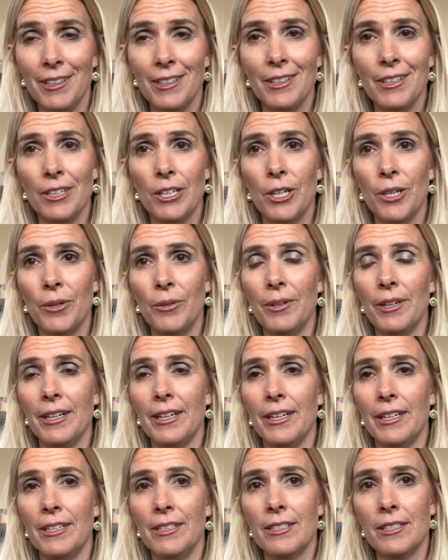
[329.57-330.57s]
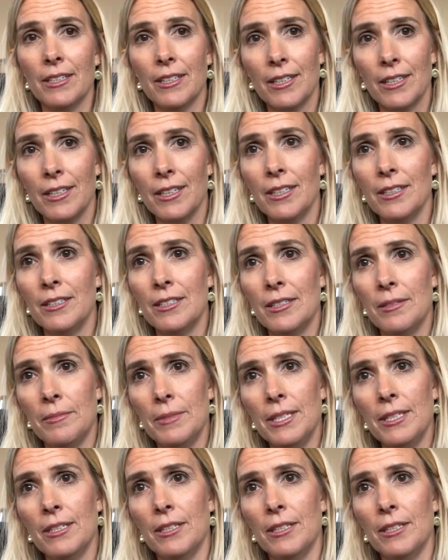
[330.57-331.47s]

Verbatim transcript: you know, and again, to me,